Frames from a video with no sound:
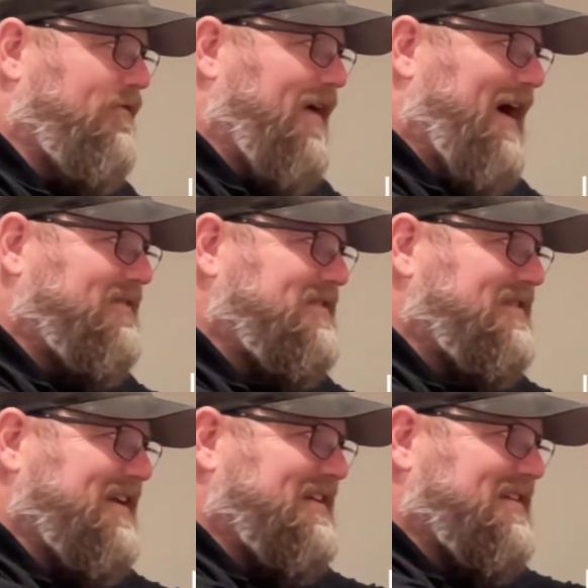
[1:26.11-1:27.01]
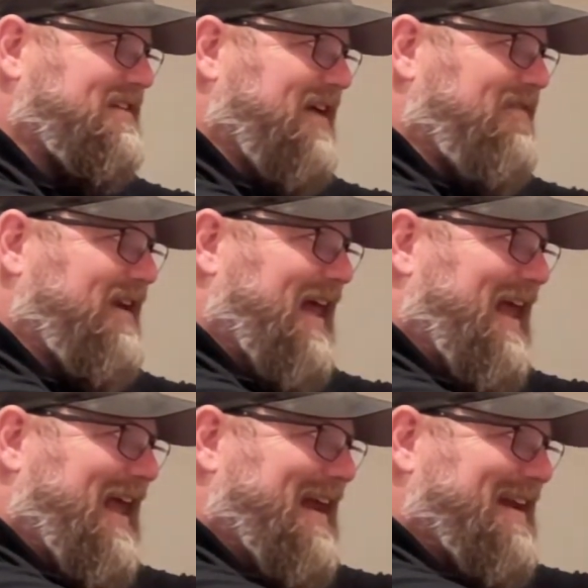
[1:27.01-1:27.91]
5, 6, 7,
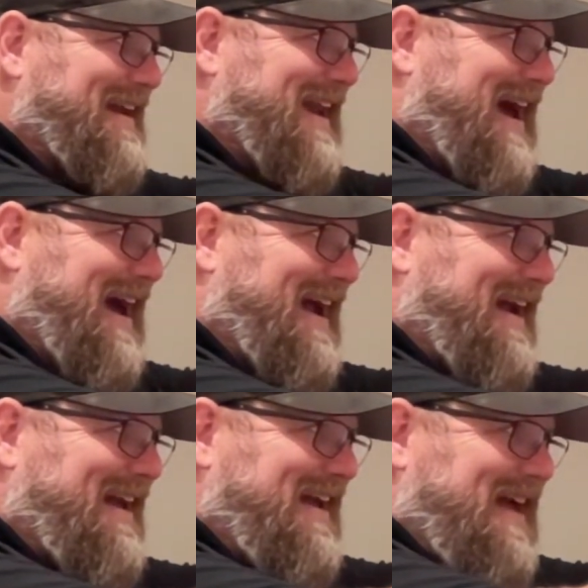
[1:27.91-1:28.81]
8, 9,